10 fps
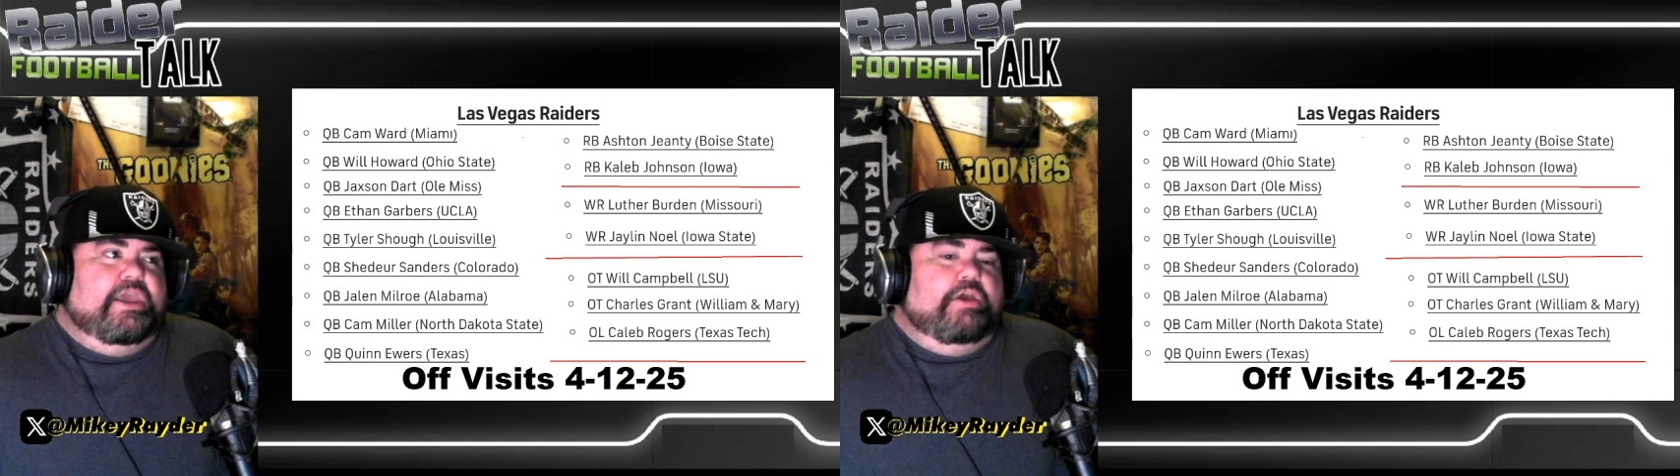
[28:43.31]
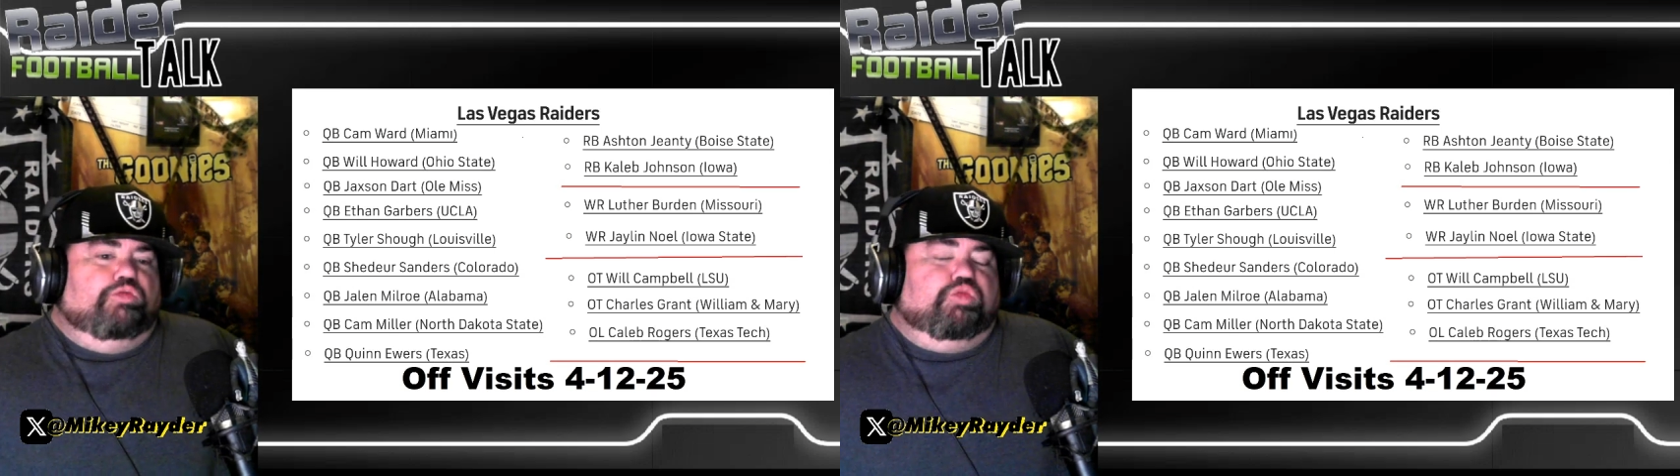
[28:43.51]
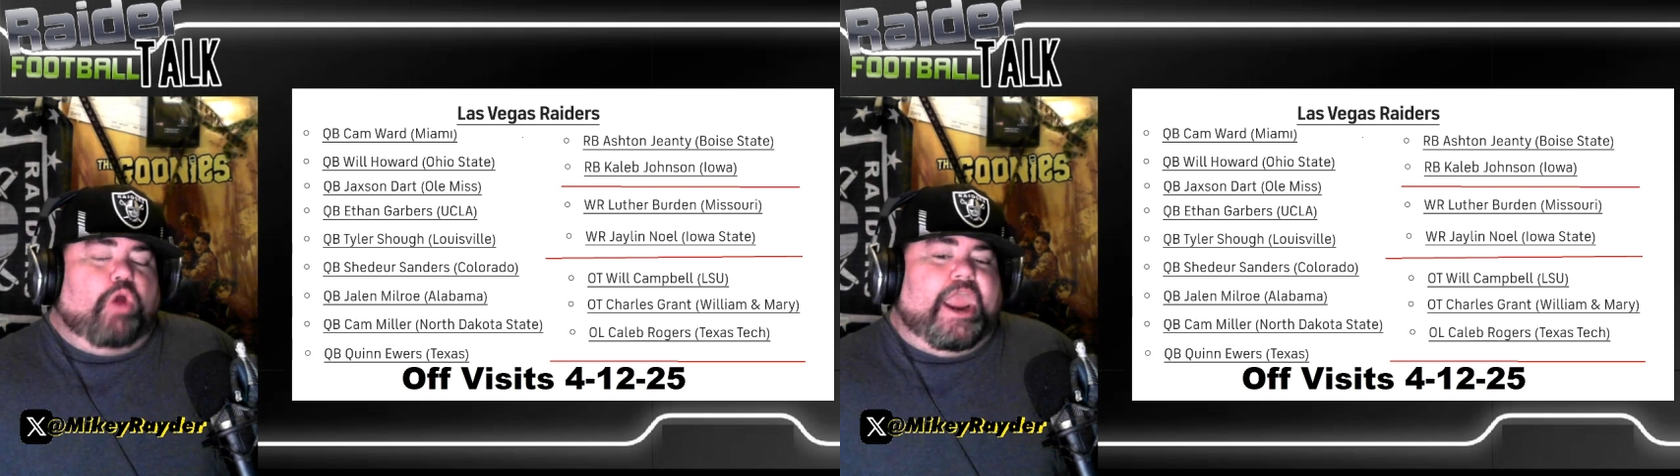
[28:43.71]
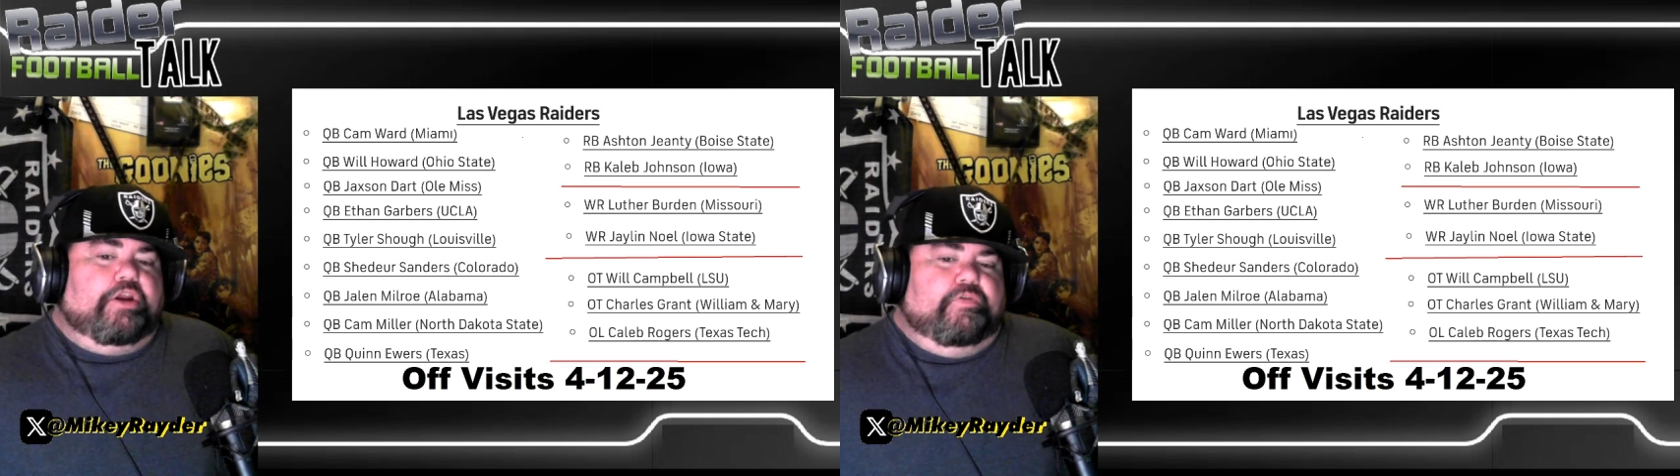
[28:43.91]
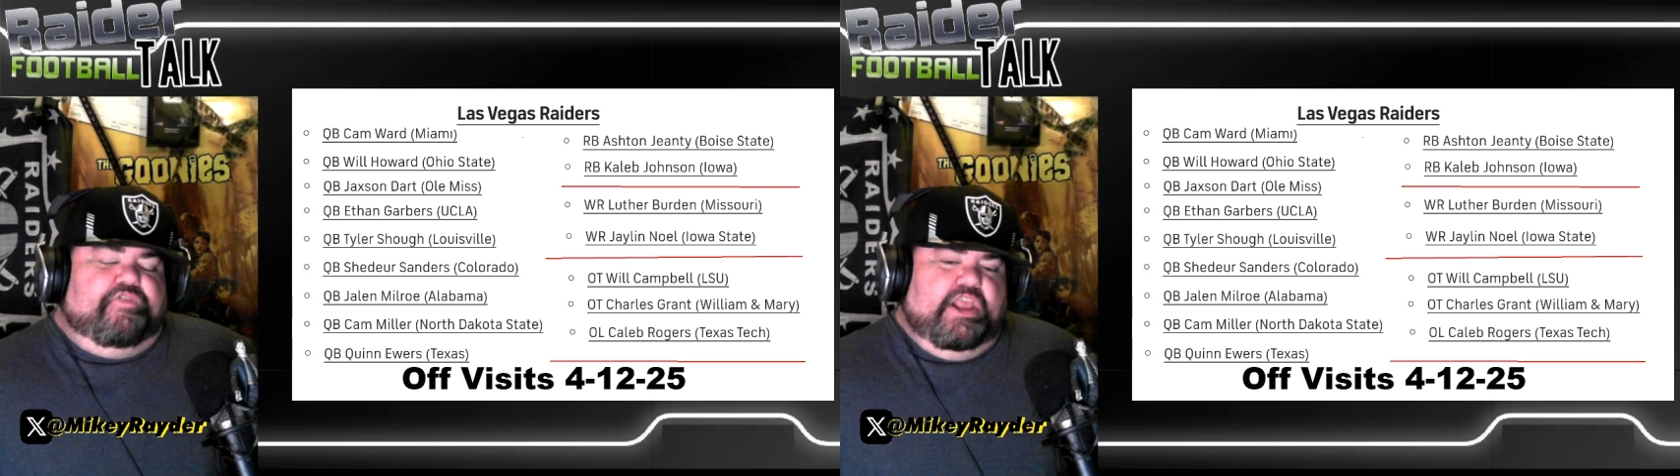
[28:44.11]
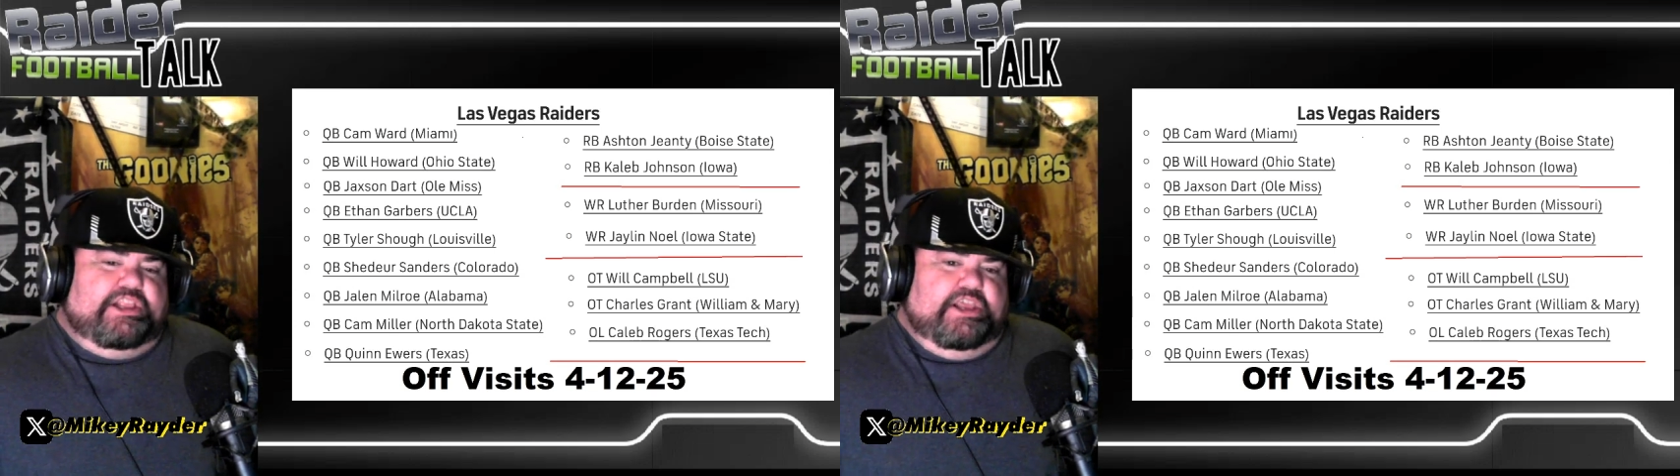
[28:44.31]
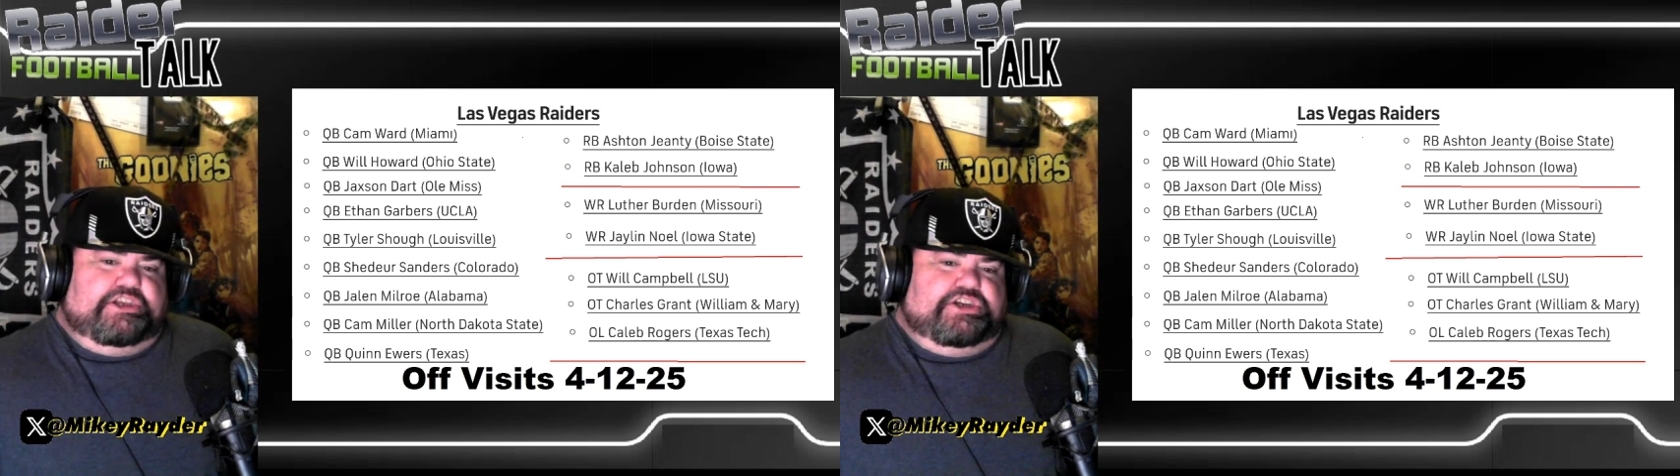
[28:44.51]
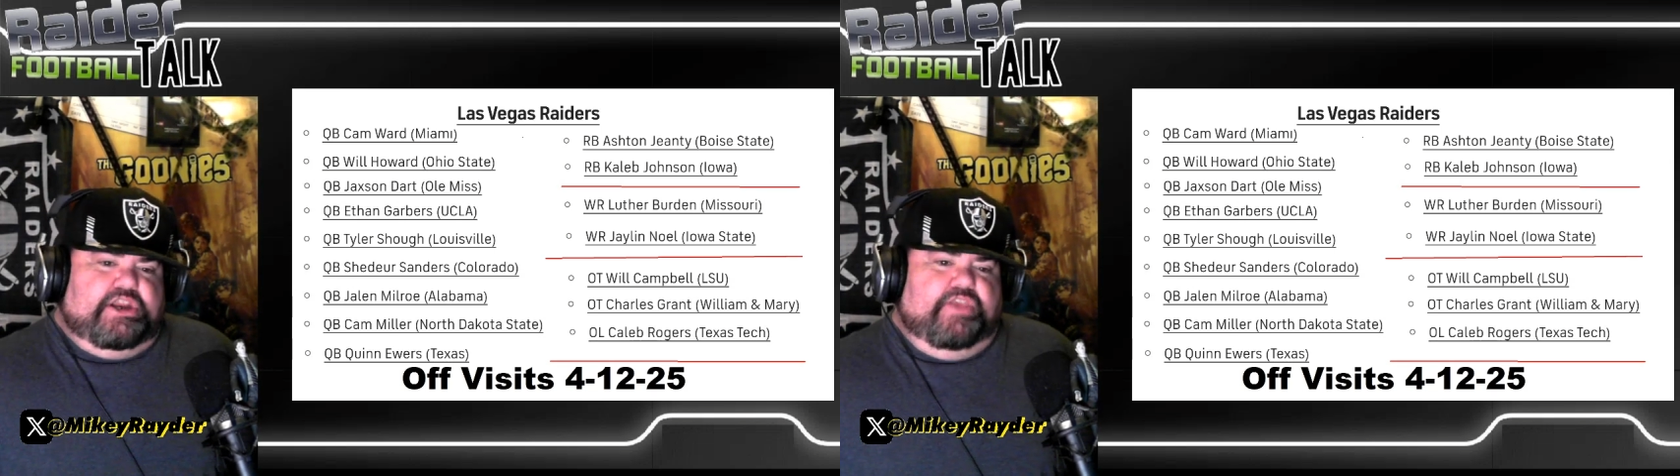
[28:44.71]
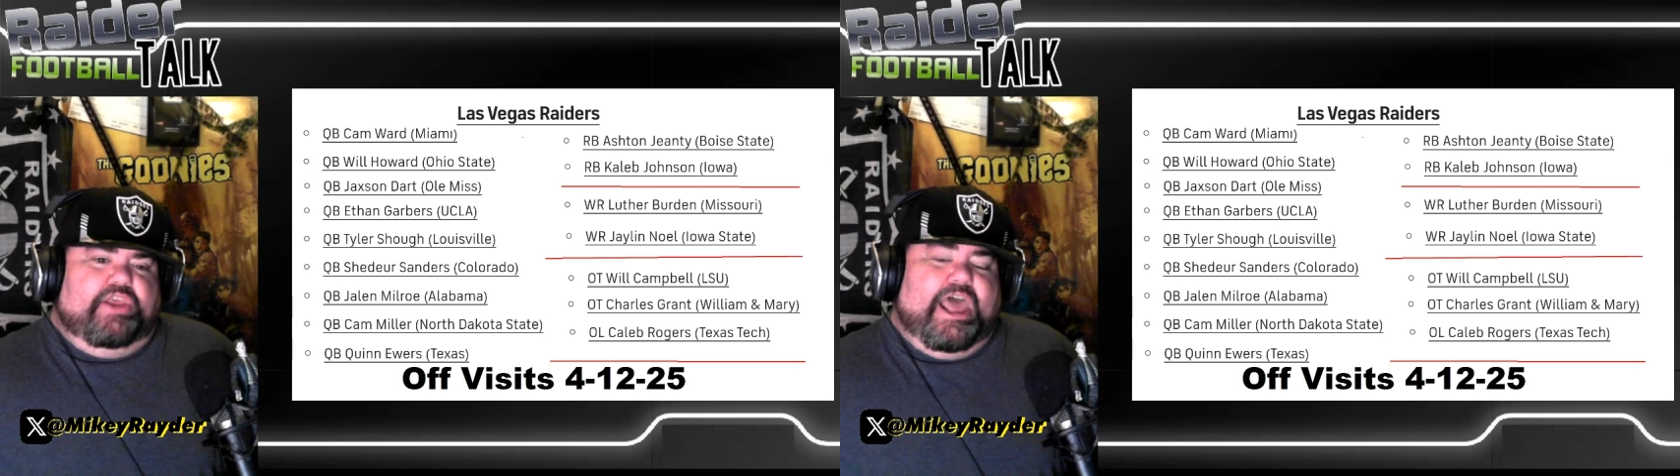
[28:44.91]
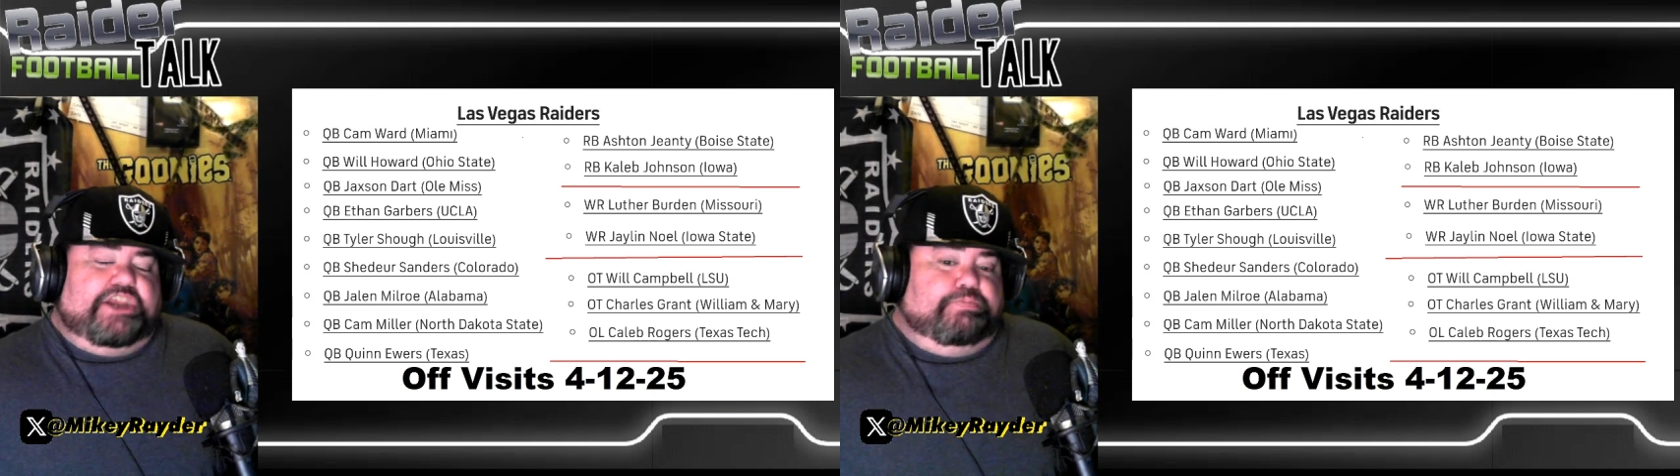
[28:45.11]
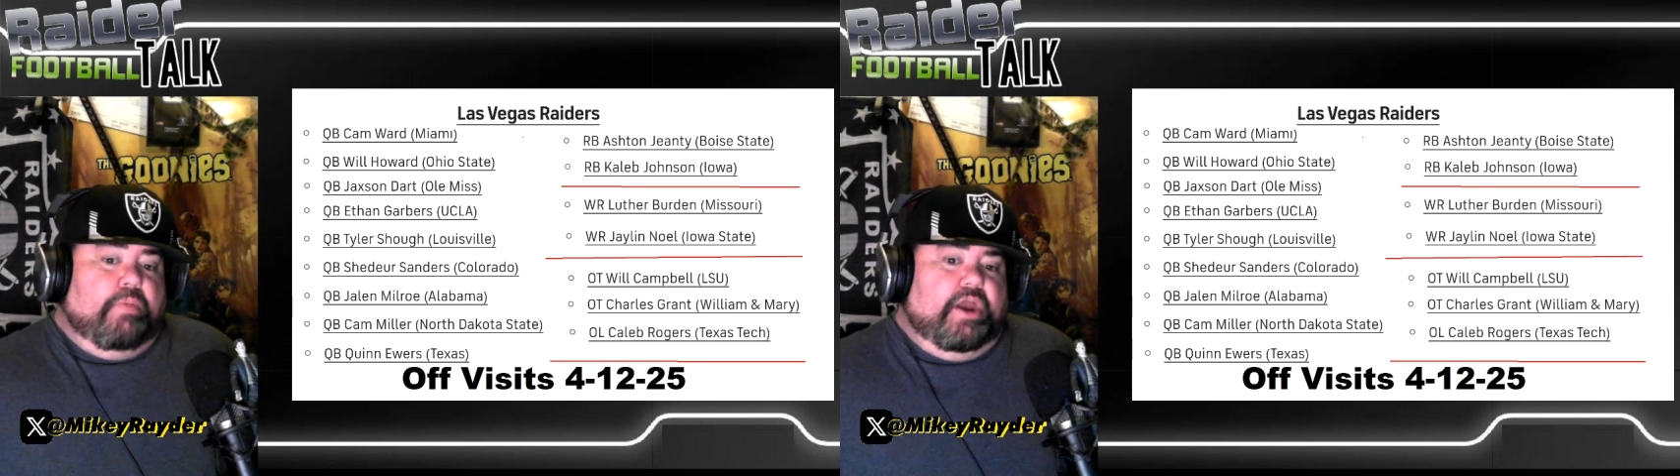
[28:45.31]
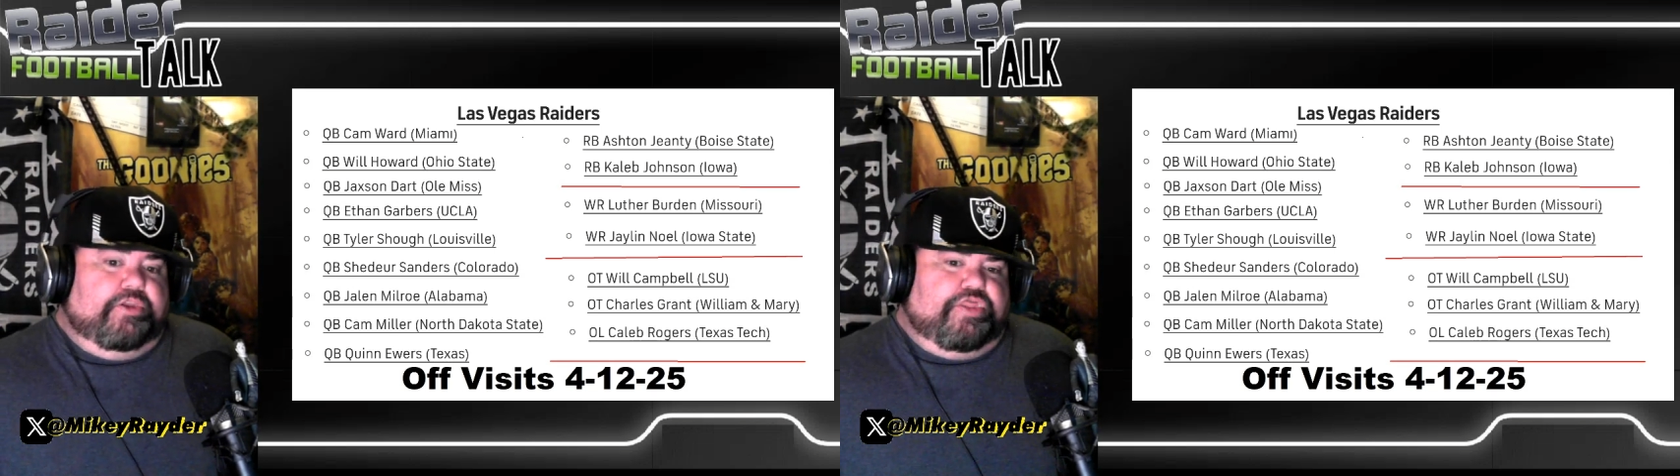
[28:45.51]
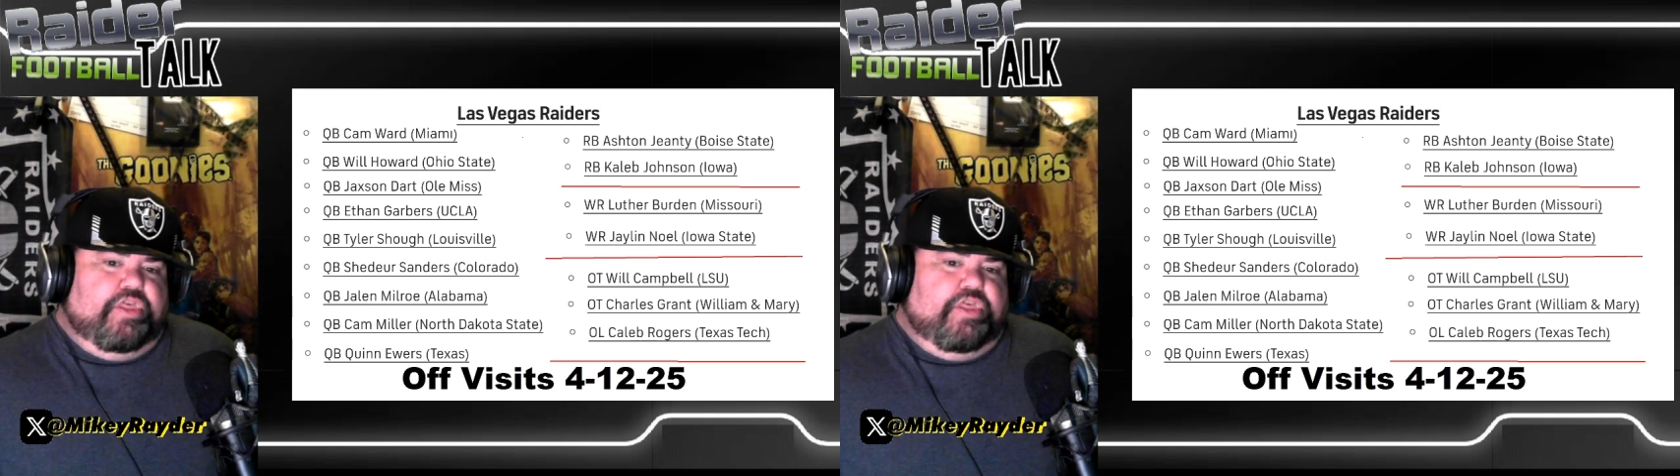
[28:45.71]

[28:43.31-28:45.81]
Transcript: Raider visits in the last month.